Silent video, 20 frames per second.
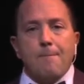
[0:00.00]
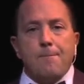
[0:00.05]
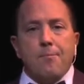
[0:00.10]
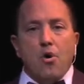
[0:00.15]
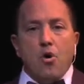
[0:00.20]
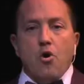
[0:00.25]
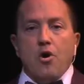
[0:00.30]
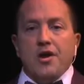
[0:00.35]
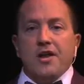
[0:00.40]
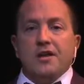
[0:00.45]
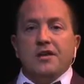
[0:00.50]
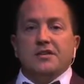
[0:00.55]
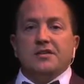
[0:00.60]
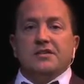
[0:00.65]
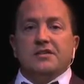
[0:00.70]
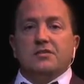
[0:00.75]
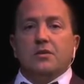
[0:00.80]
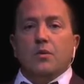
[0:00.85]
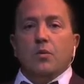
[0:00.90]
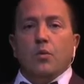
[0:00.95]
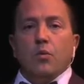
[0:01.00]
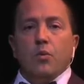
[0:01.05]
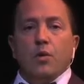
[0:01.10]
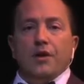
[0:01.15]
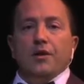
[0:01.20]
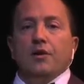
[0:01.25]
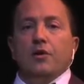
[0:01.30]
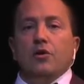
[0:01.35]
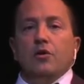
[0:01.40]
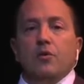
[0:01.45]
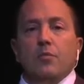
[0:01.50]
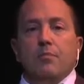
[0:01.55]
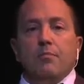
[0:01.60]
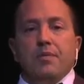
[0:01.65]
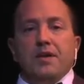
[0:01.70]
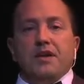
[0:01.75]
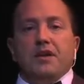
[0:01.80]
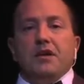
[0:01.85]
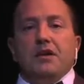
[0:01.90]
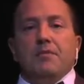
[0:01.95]
boys will
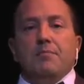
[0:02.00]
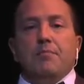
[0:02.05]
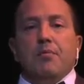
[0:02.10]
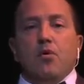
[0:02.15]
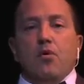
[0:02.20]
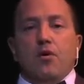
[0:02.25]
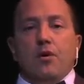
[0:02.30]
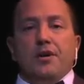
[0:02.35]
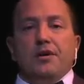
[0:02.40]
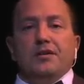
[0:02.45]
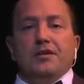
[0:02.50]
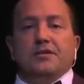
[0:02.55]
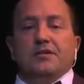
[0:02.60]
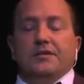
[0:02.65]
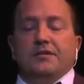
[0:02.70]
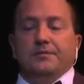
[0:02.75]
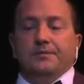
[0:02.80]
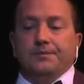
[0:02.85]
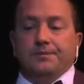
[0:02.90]
be boys.